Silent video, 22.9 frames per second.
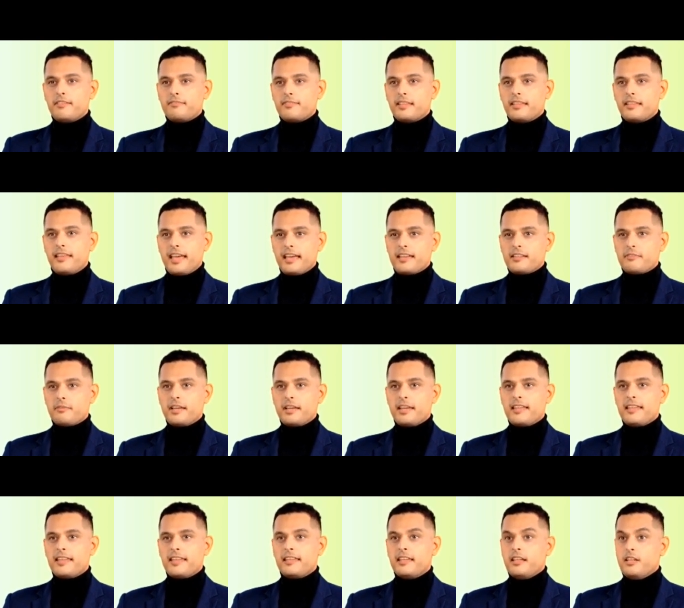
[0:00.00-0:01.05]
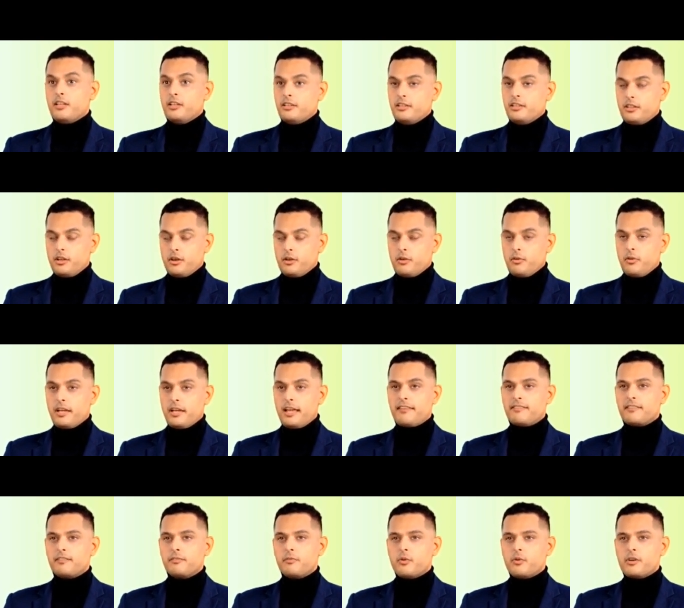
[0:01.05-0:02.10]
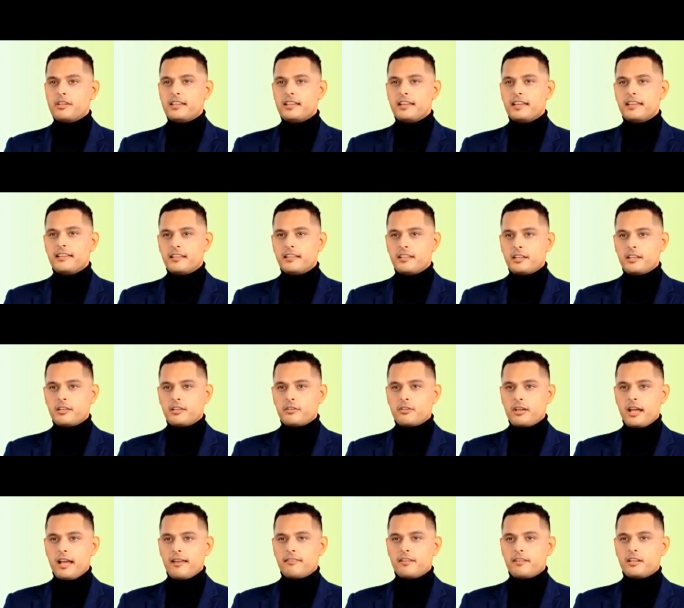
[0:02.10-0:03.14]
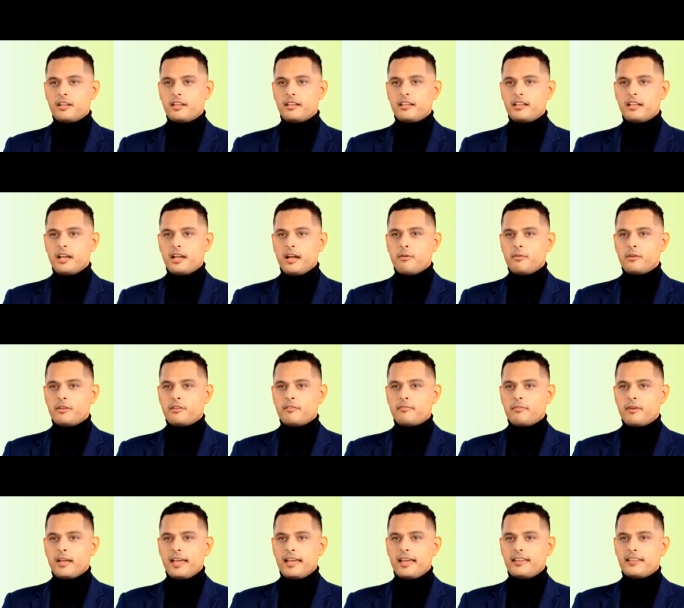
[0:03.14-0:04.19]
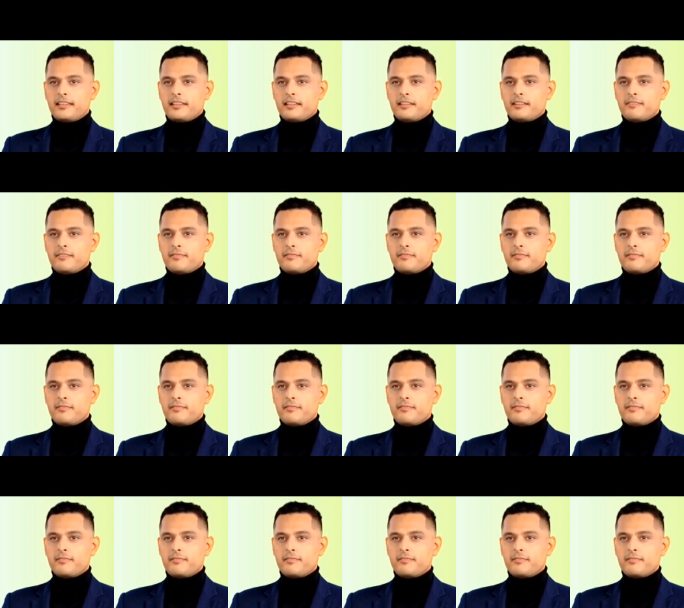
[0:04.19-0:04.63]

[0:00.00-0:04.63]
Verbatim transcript: the test being that a good song would have them whistling the tune after just a couple of plays.